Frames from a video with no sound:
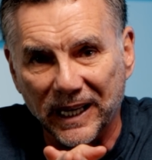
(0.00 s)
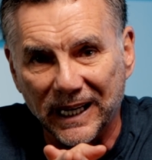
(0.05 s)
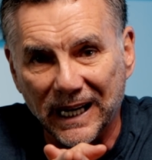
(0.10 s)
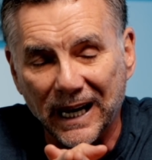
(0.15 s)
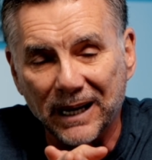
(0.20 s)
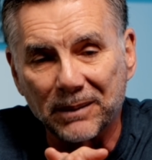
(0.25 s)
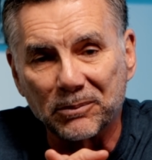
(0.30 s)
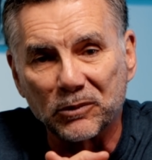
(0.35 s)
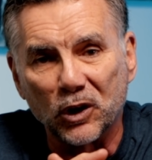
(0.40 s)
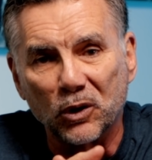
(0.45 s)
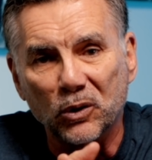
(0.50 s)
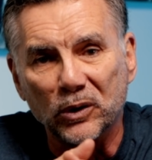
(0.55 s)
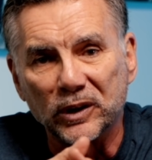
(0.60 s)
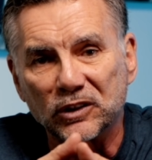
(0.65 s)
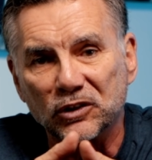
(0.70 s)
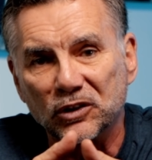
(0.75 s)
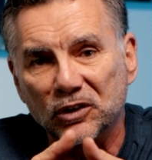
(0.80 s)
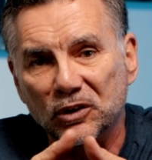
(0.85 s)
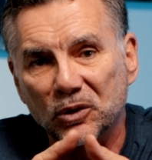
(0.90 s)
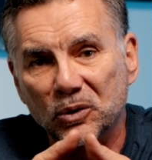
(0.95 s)
that I'm
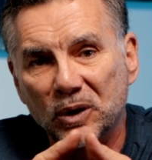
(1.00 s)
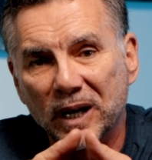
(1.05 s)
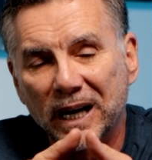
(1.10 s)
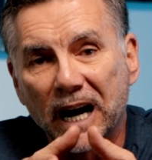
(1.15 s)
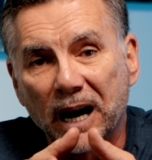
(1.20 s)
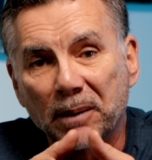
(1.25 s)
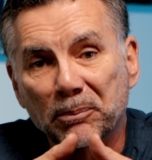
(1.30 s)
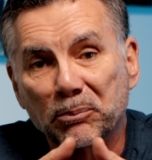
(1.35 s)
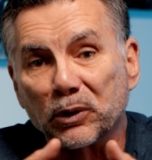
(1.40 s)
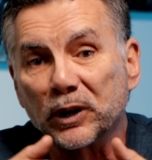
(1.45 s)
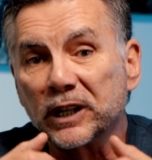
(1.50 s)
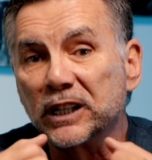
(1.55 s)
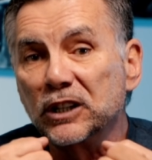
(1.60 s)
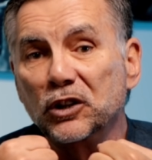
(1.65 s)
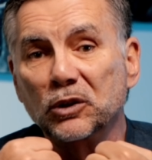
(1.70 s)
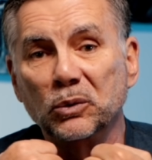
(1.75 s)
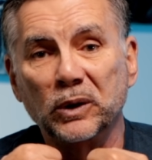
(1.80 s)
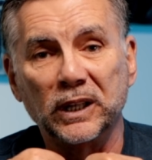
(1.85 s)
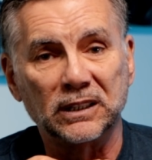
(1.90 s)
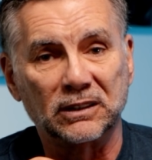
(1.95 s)
going to um, bring
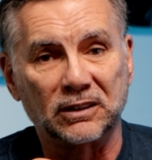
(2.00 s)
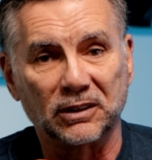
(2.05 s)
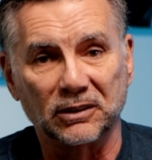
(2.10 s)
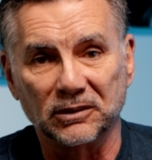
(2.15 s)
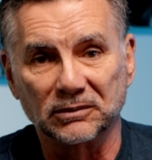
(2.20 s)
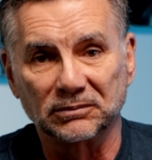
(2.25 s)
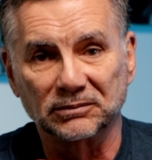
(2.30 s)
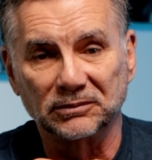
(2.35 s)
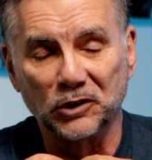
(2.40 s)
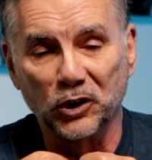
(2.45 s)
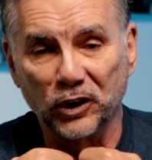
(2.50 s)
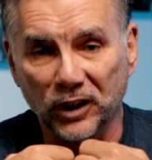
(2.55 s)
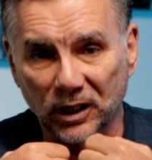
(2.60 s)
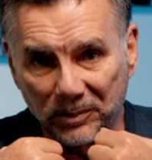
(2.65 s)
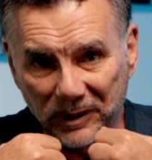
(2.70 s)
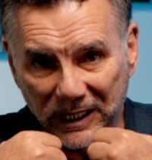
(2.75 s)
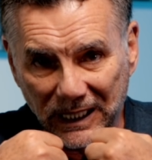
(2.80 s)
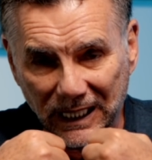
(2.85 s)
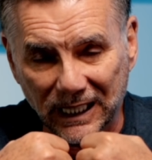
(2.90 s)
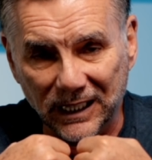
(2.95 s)
you into. You're going
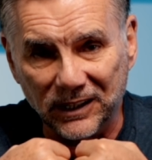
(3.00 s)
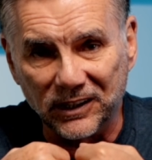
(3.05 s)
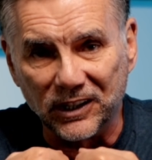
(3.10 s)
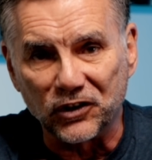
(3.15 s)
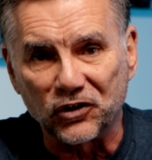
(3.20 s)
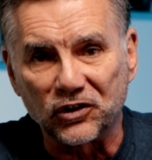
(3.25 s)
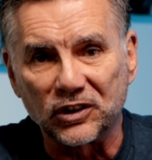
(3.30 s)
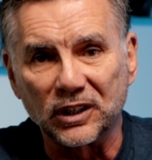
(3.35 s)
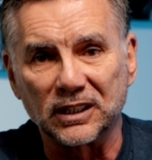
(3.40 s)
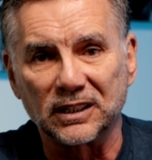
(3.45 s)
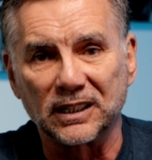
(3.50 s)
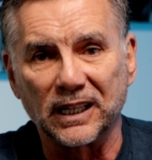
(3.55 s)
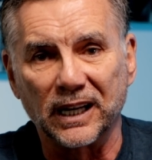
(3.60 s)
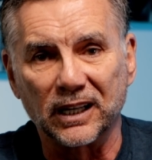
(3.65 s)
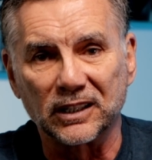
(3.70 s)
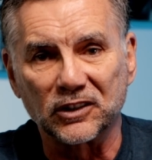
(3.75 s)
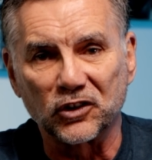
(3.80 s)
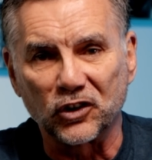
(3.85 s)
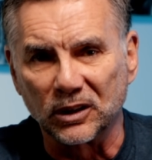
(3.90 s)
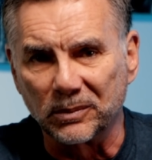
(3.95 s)
to be in this
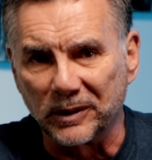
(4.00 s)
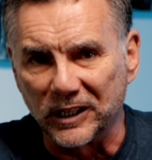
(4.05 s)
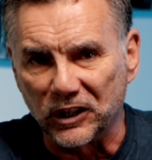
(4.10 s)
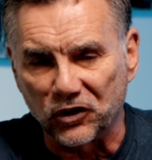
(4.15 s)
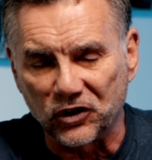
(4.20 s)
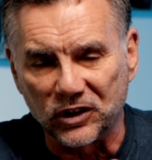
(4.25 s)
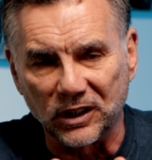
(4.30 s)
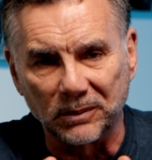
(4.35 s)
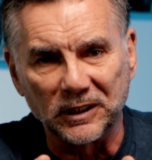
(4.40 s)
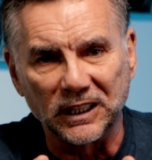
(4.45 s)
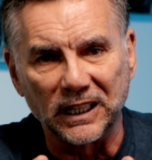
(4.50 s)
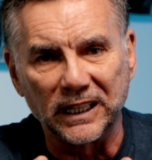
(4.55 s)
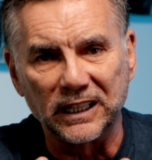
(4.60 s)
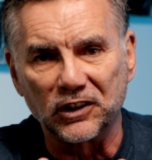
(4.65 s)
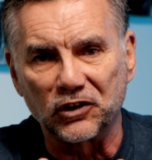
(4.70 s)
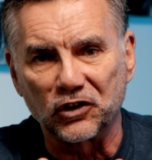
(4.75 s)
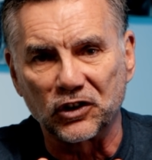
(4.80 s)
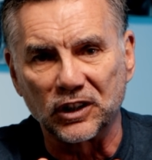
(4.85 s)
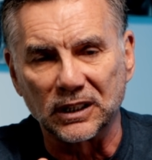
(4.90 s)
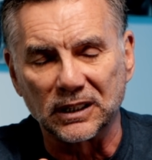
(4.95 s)
sit-down. It's going to be a
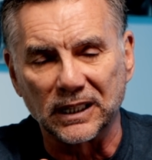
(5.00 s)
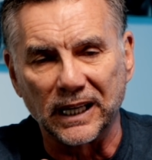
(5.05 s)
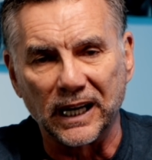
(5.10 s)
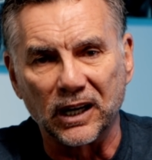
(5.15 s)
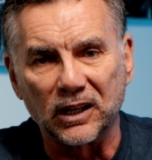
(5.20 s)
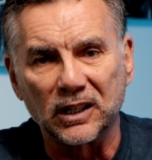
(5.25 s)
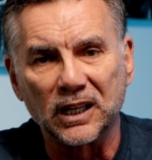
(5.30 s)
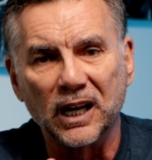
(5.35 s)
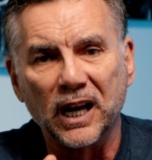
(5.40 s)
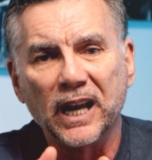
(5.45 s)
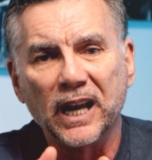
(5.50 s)
simulated sit-down,